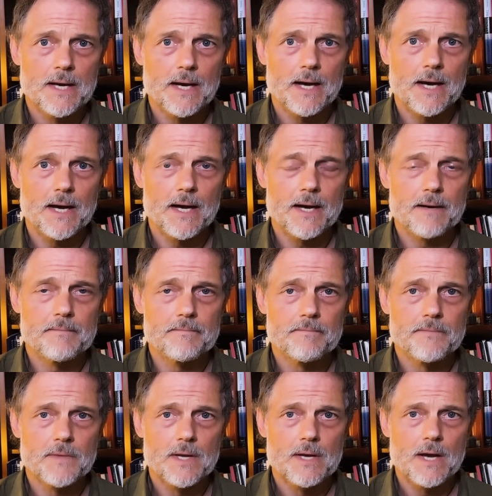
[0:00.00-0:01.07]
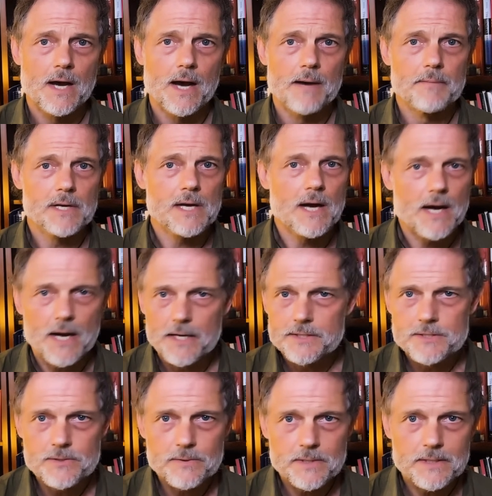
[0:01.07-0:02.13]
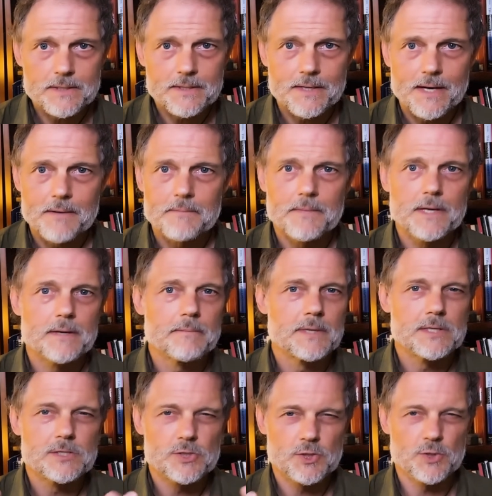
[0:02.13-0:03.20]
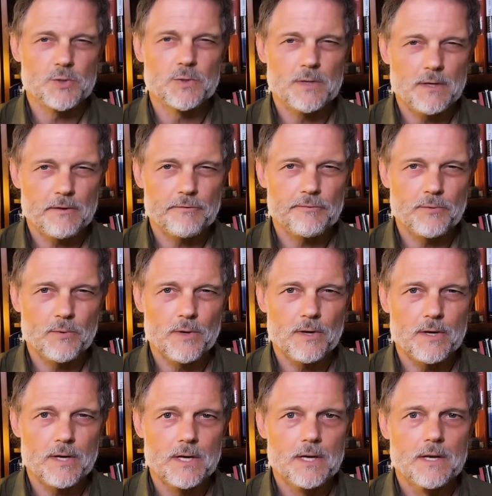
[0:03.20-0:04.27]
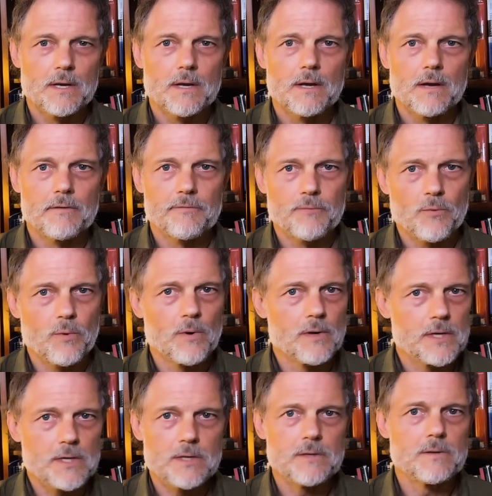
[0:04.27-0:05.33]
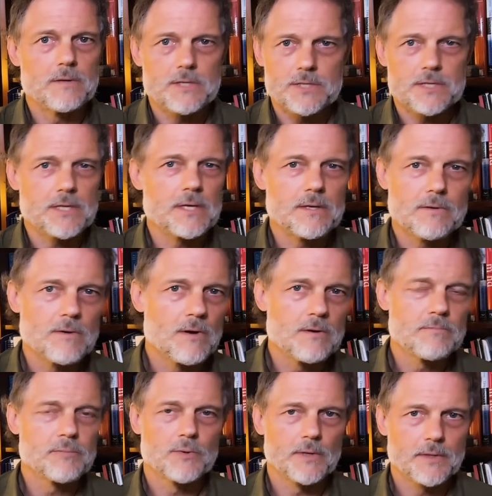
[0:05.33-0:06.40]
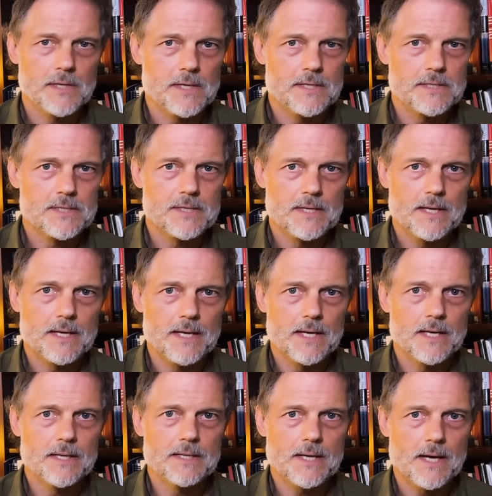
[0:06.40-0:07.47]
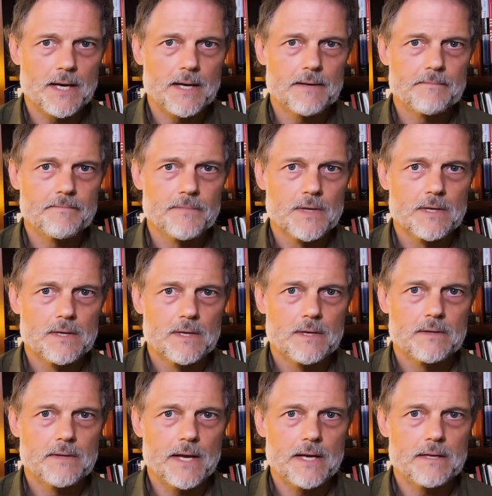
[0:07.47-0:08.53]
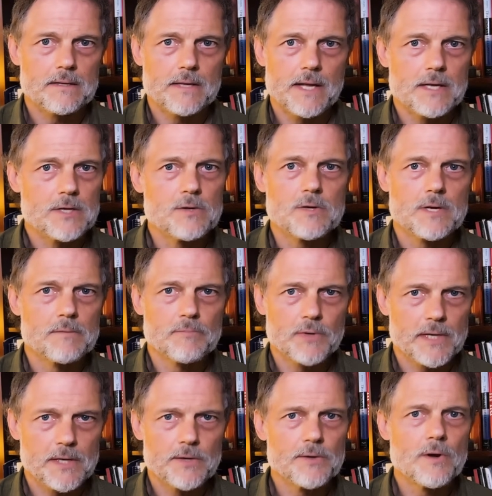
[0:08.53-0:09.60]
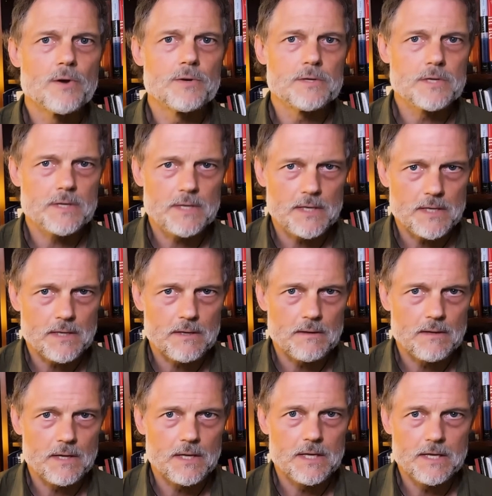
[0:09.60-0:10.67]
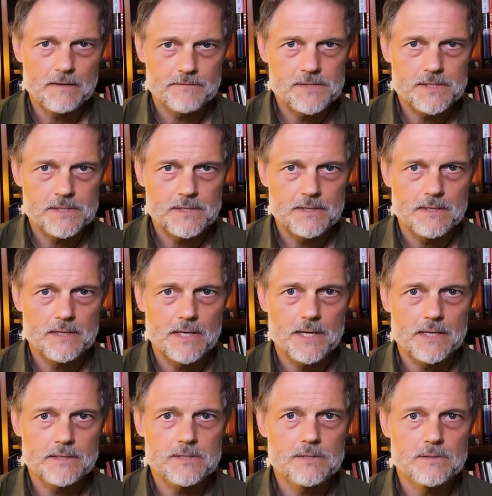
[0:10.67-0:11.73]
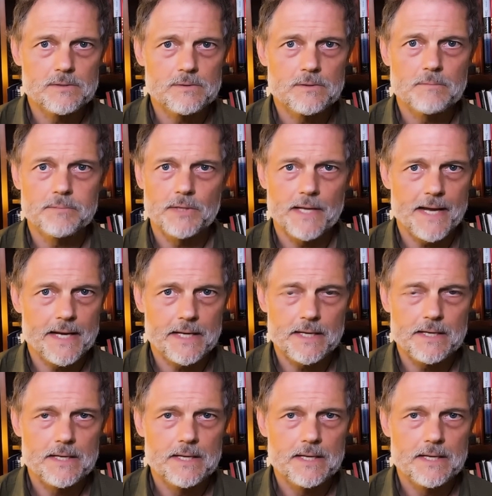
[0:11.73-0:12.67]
I'm a conduit, I'm a tuning fork for you to see your own brilliance, and that you can bring your own unique gifts to the planet.